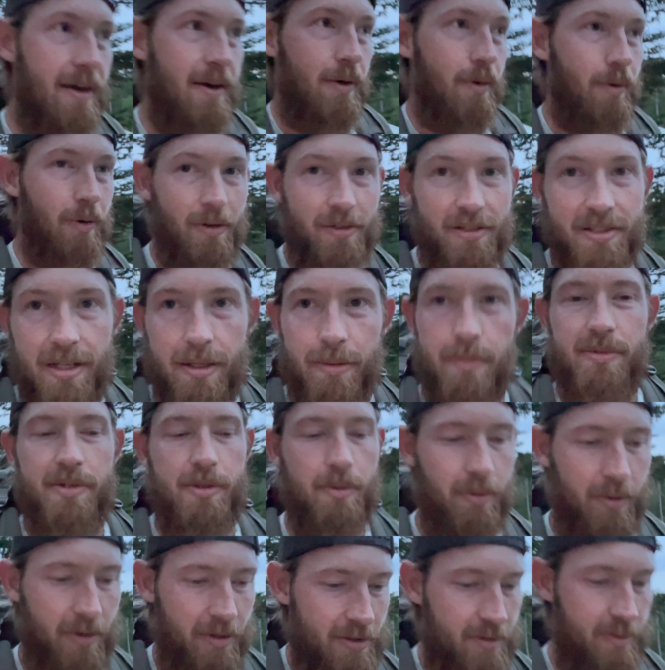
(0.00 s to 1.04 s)
Worst comes to
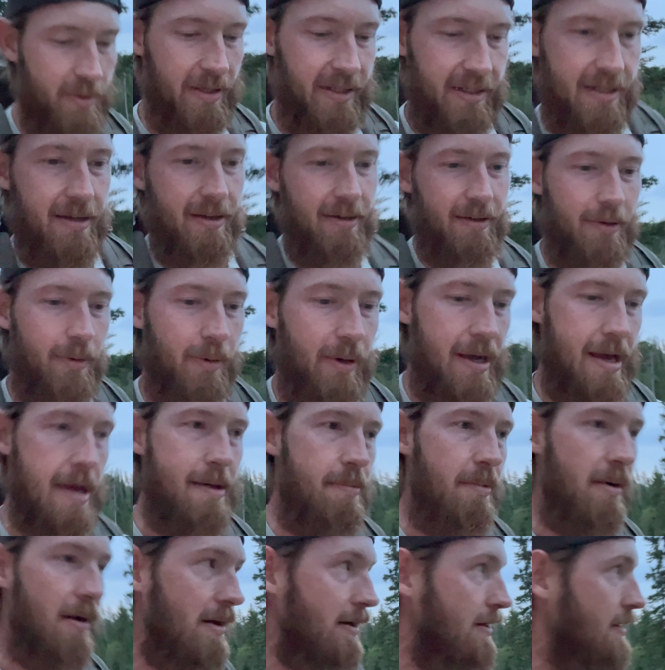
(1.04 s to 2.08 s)
worst, we can tuck away,
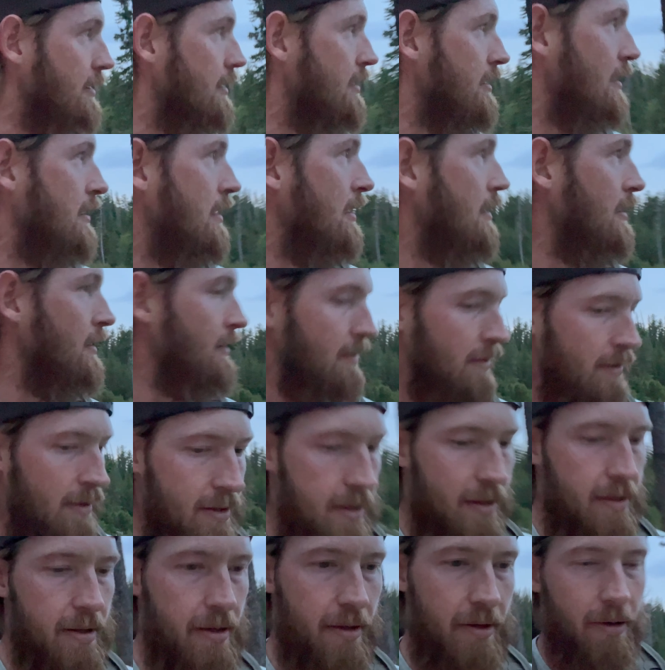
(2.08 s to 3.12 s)
but
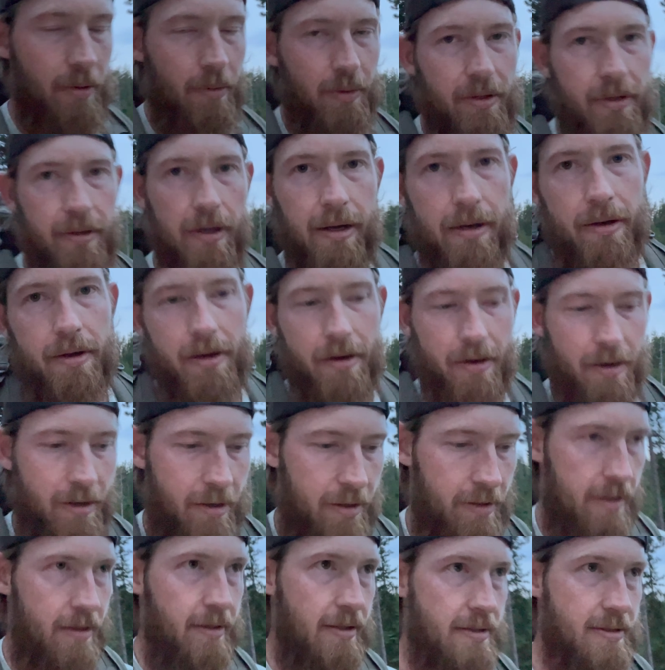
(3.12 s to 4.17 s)
you know, when you're out here
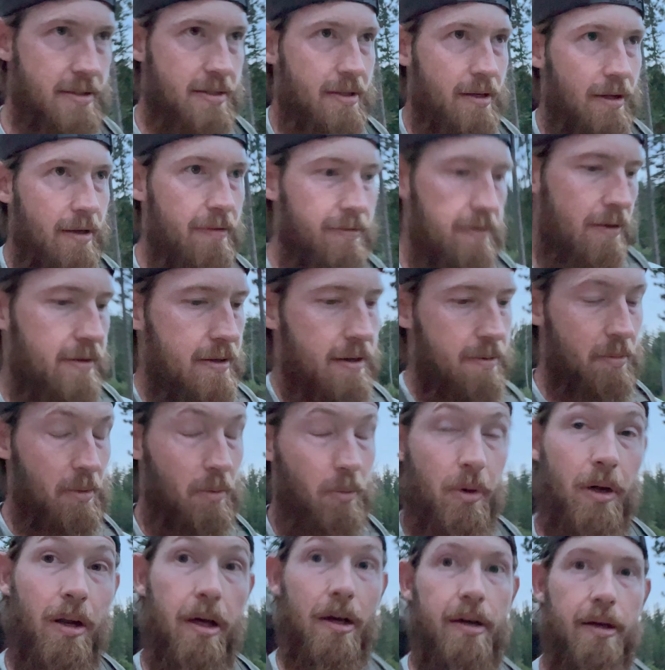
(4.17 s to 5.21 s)
hunting and stuff, I mean,
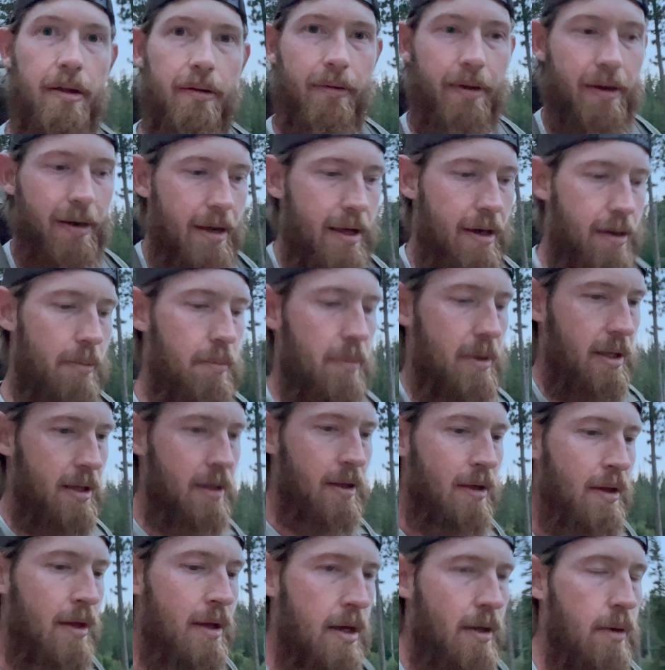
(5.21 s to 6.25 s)
we're not hunting now, but
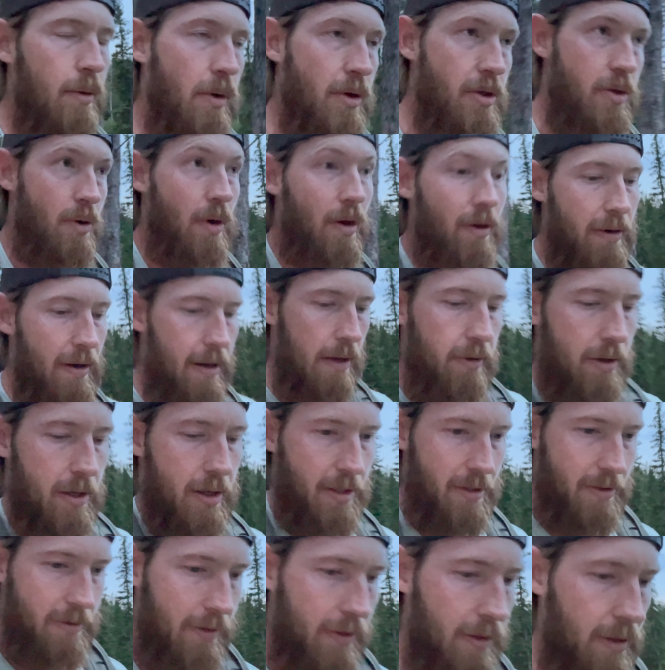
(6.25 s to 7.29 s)
when you are out
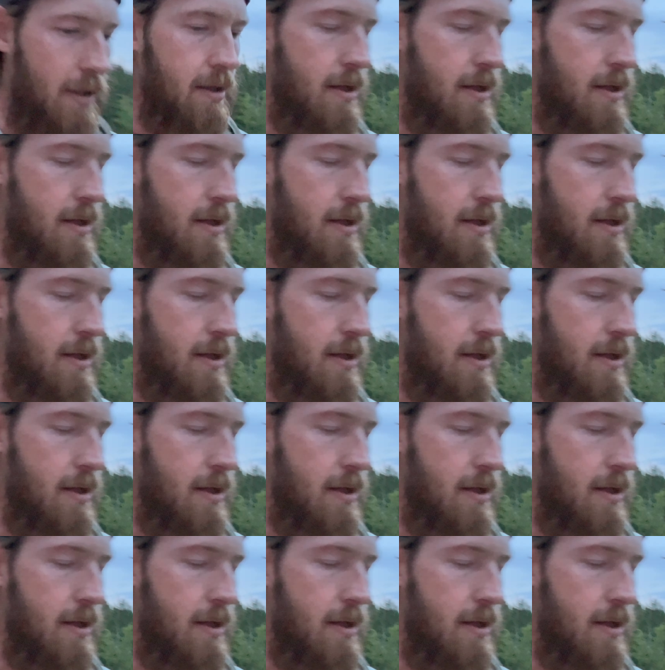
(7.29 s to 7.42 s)
hunting,